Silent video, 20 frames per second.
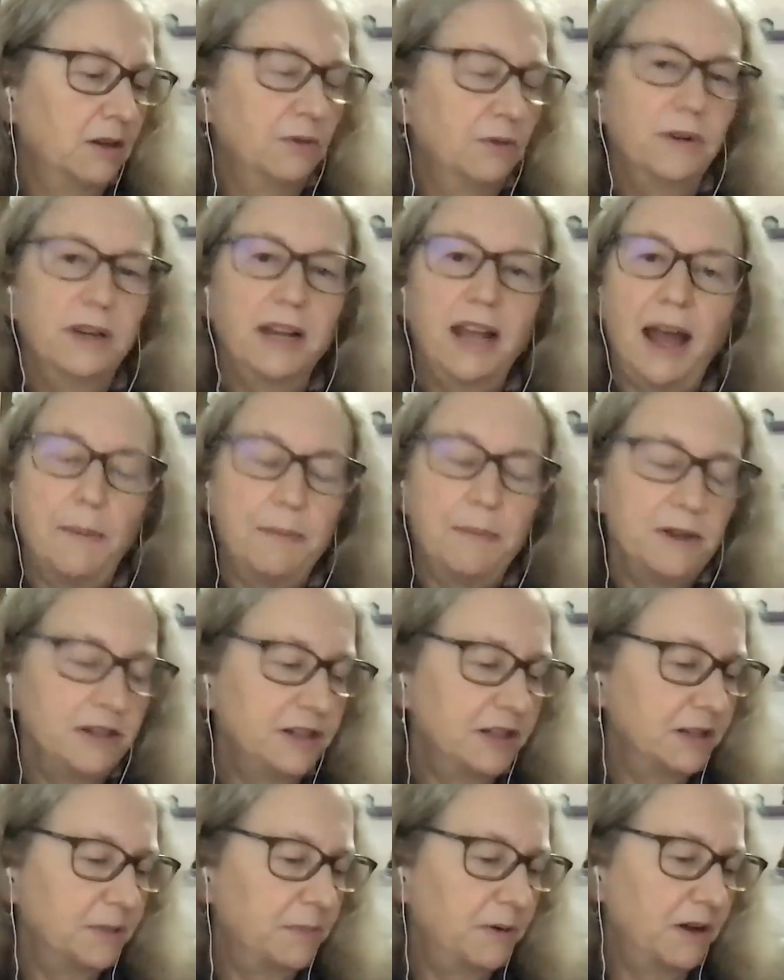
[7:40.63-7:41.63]
What happened
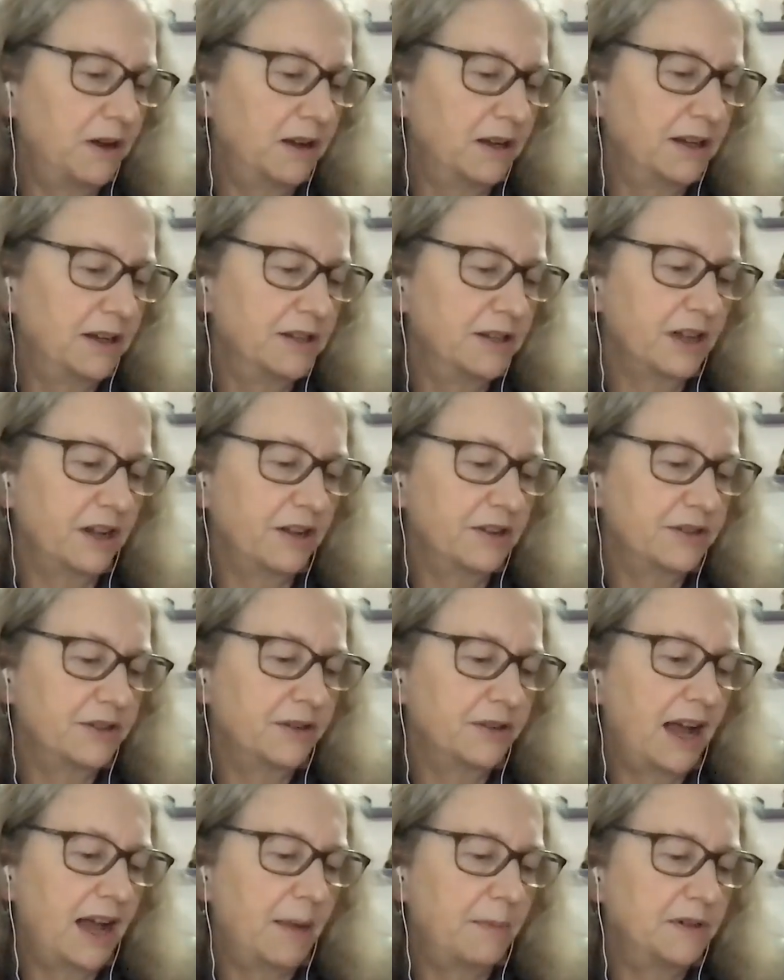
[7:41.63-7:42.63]
to the Poncas
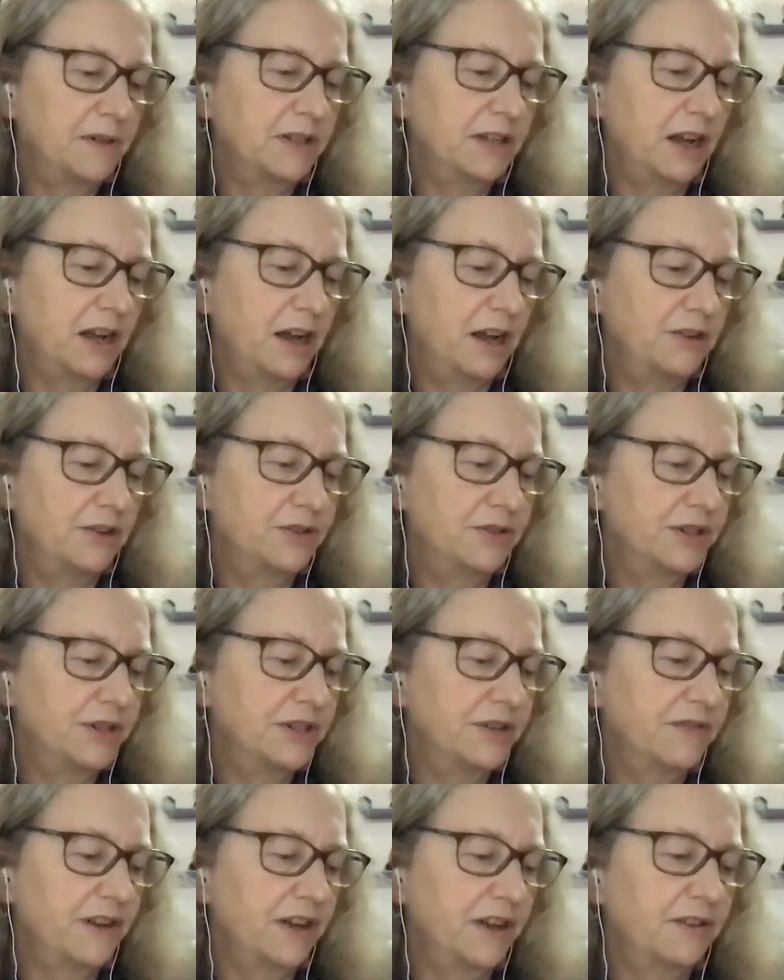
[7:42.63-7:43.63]
also happened to
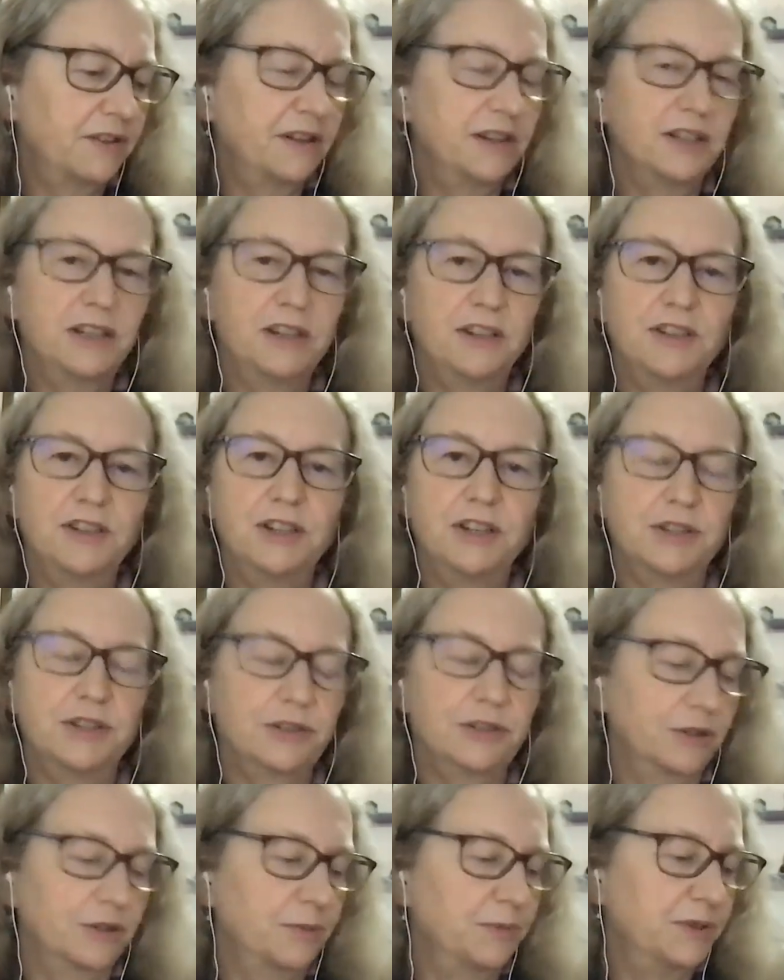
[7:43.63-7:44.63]
hundreds of other indigenous
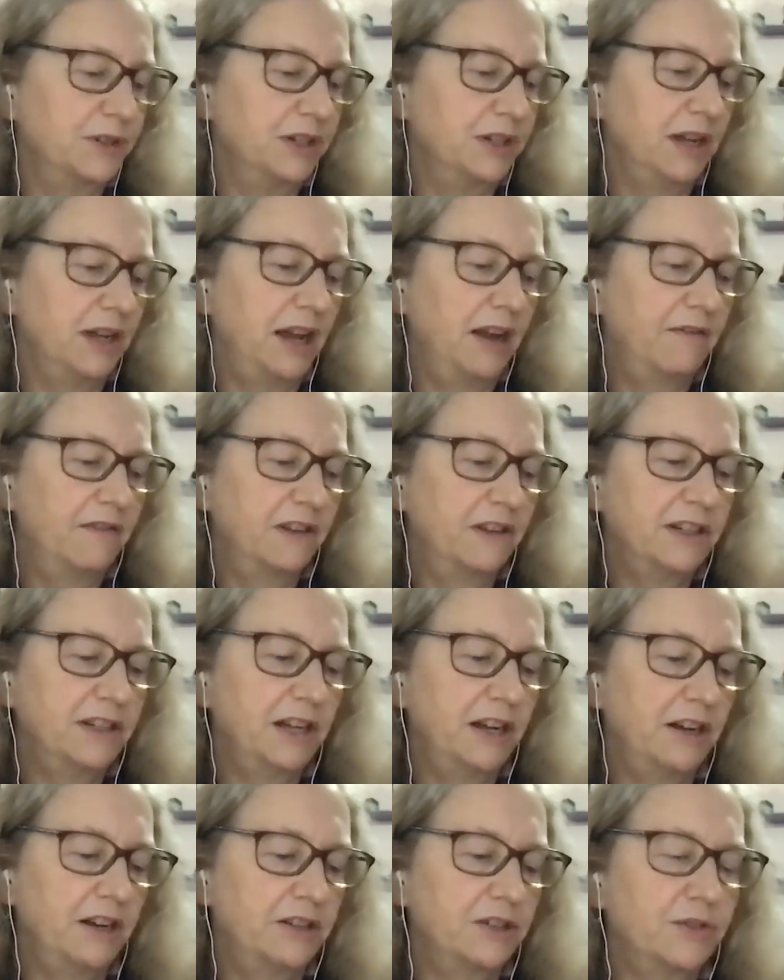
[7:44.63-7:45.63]
groups in every
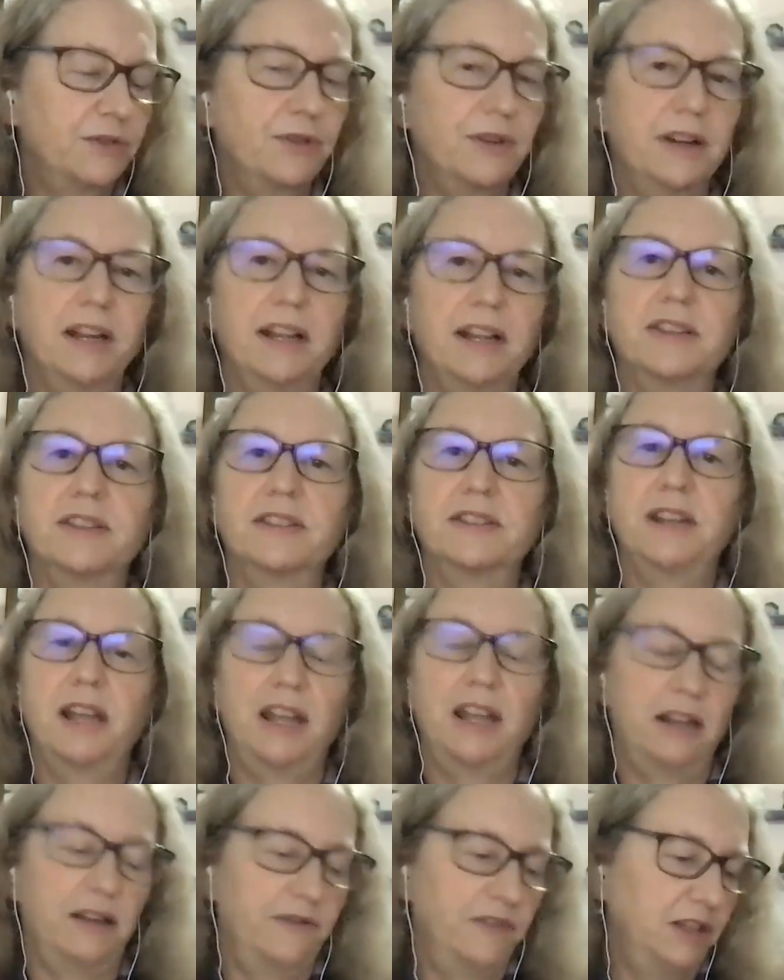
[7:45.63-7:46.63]
territory and
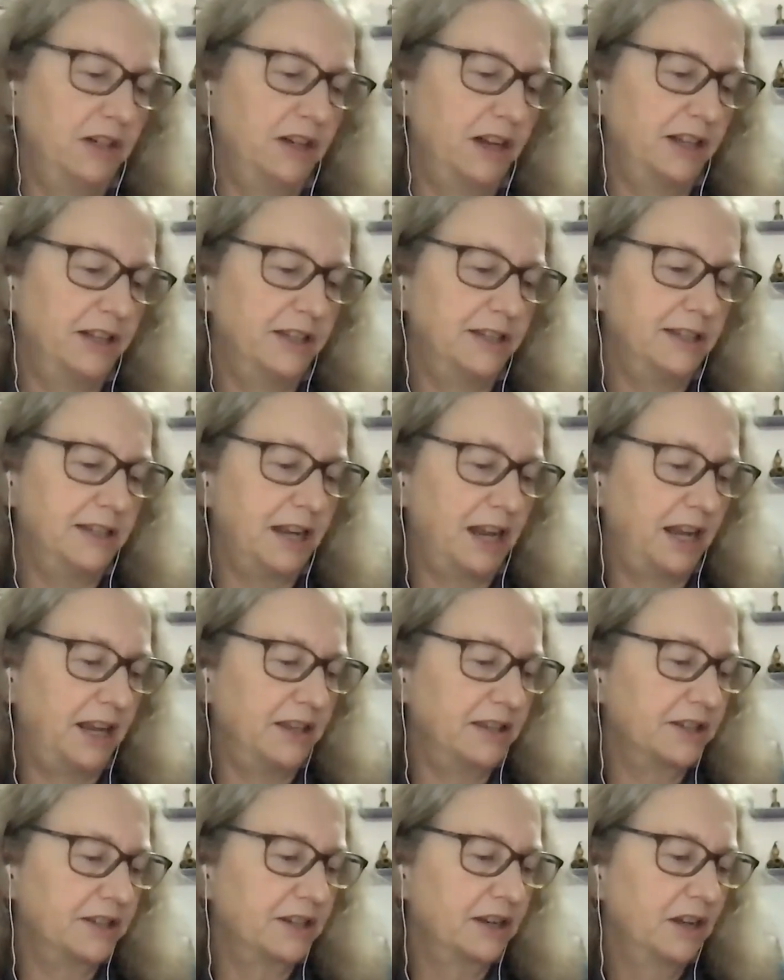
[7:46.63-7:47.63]
state of the United
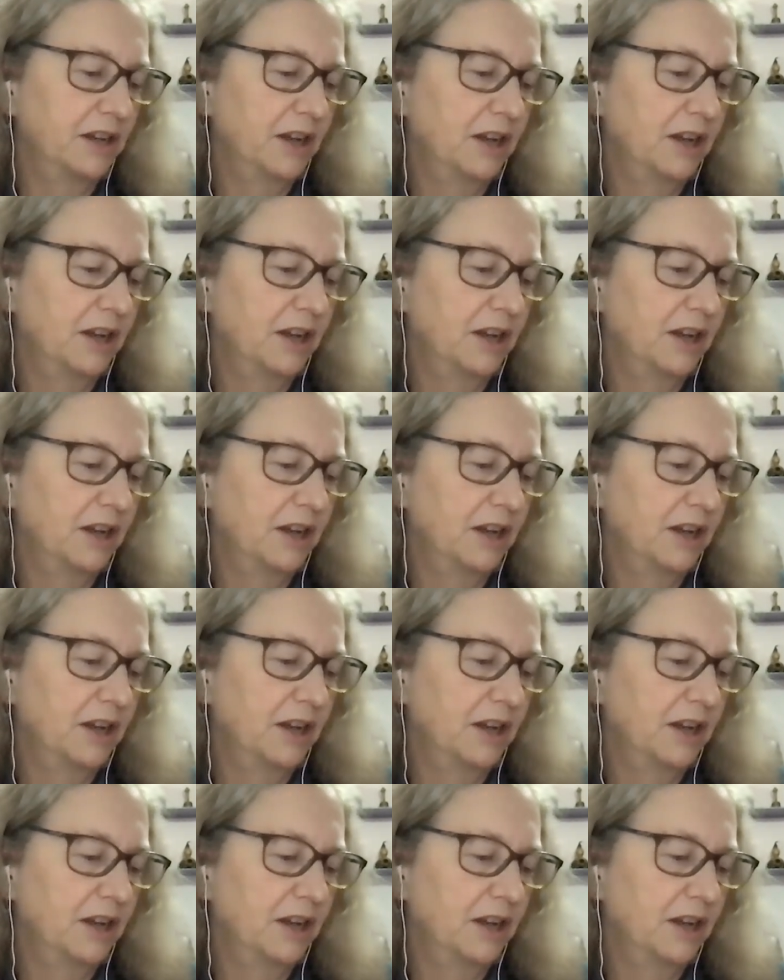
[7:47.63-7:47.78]
States.